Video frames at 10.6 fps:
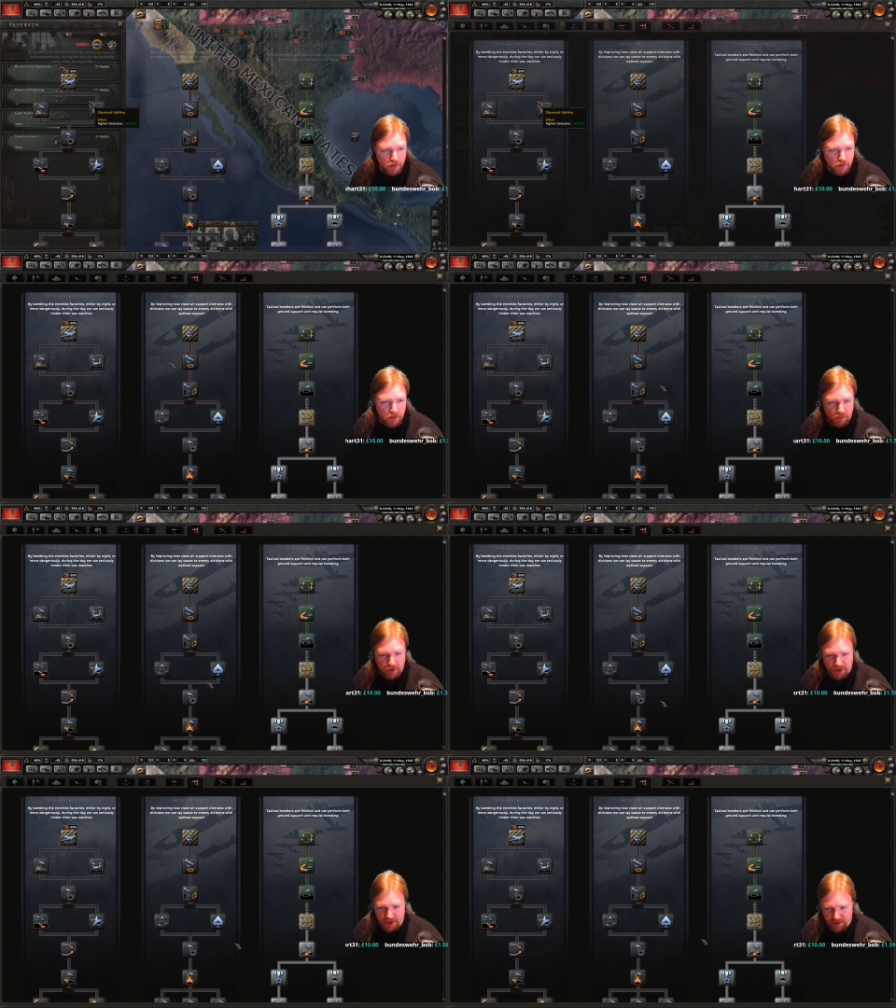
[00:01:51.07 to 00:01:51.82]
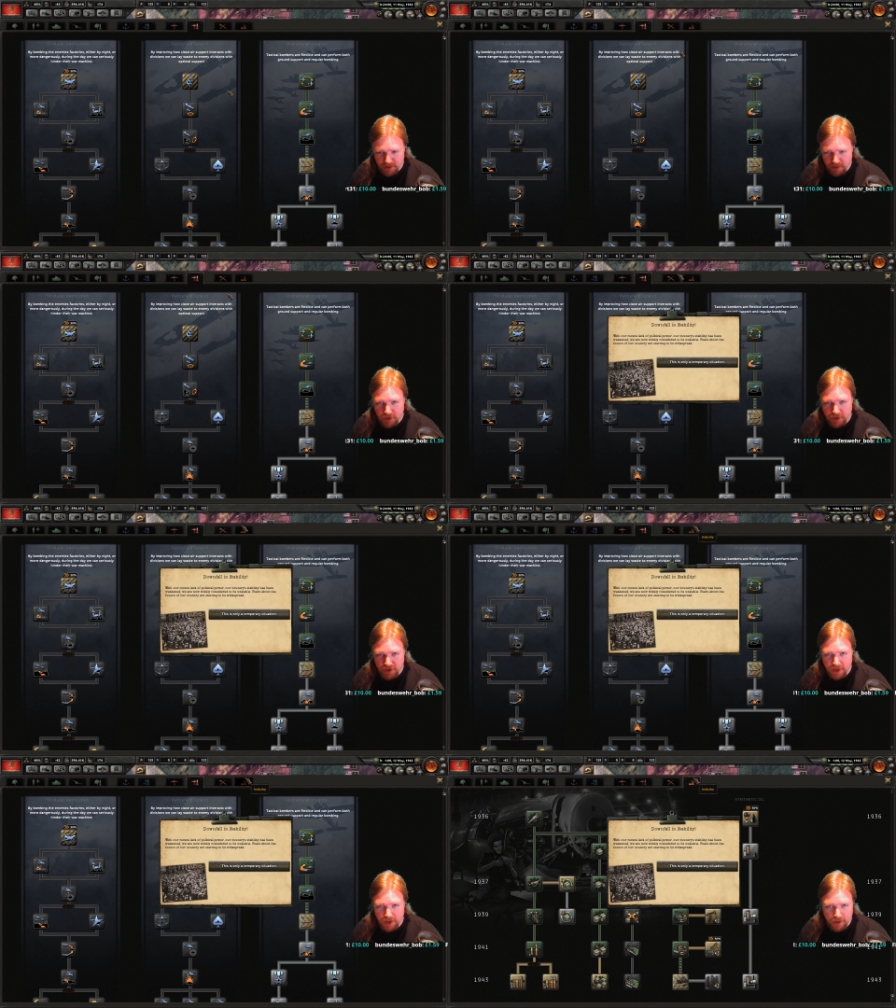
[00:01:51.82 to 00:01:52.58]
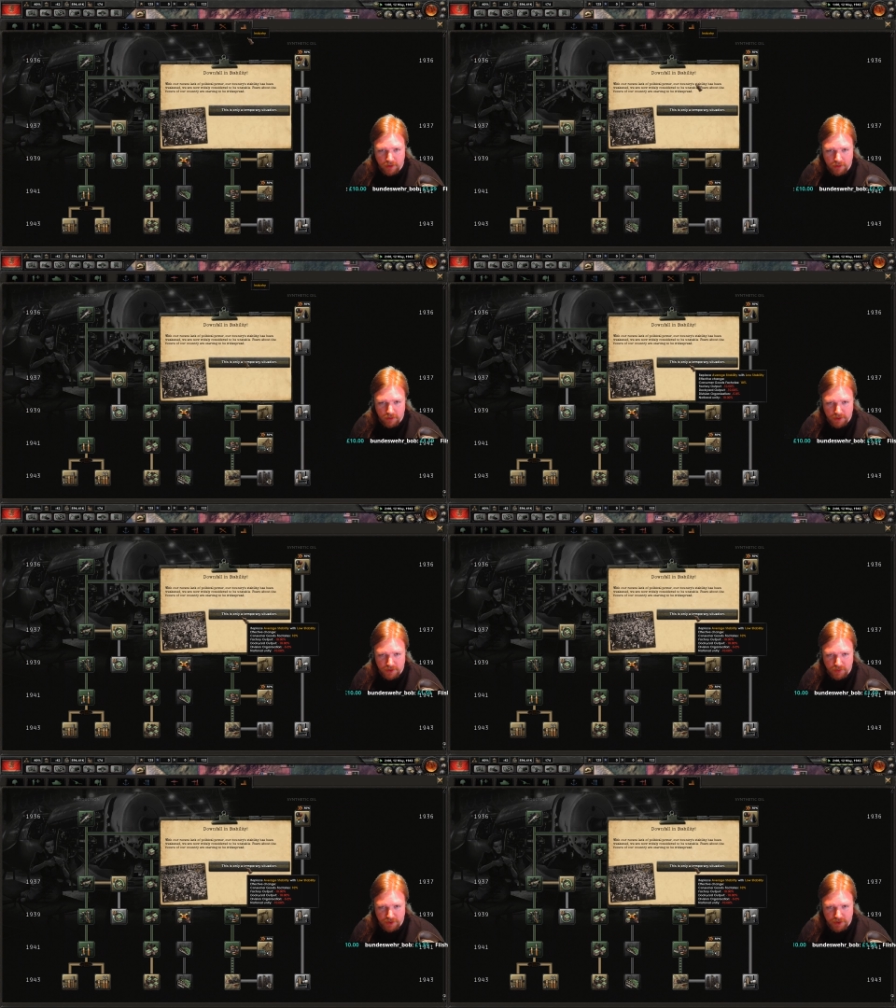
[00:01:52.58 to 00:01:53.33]
In which case, I'm going to say,
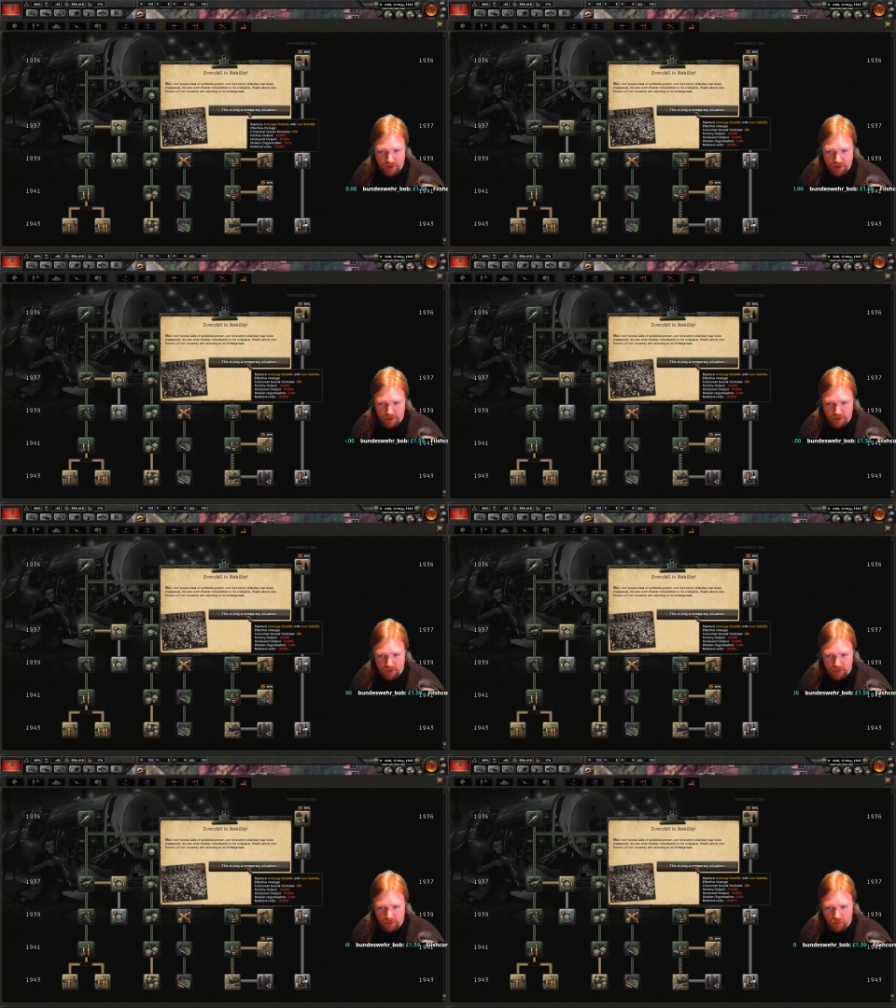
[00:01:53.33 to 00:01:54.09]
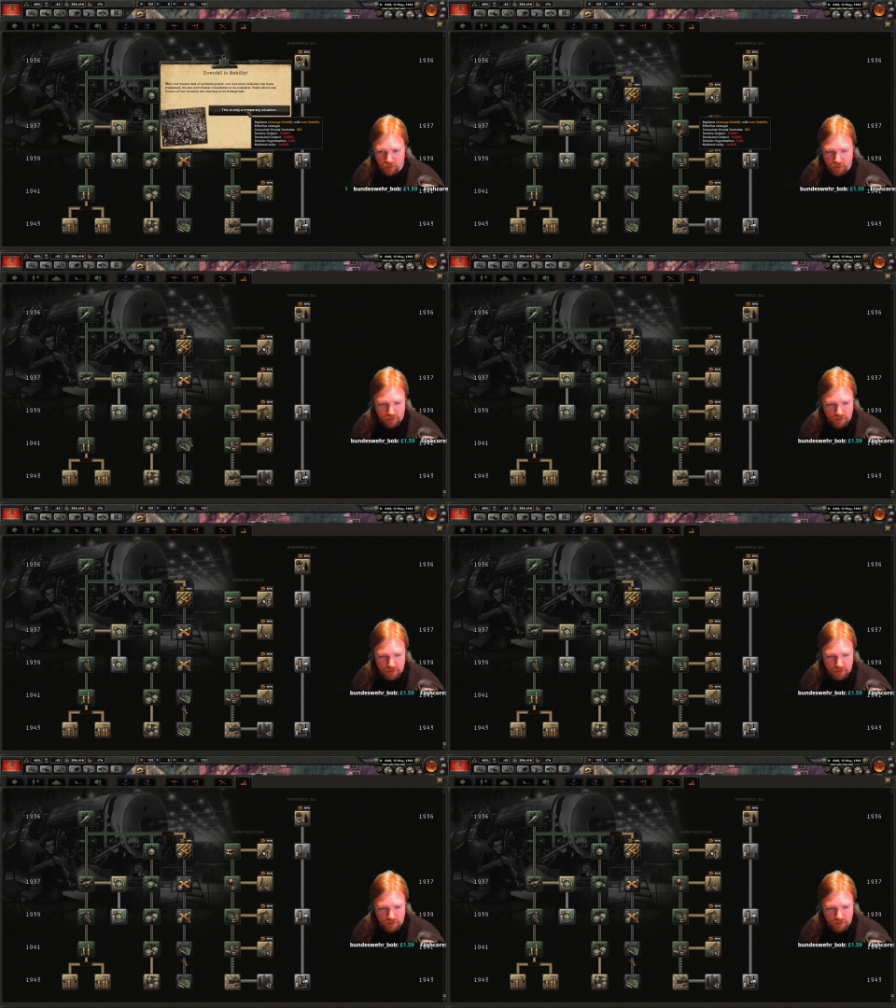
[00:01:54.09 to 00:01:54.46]
let's switch to the... Oh,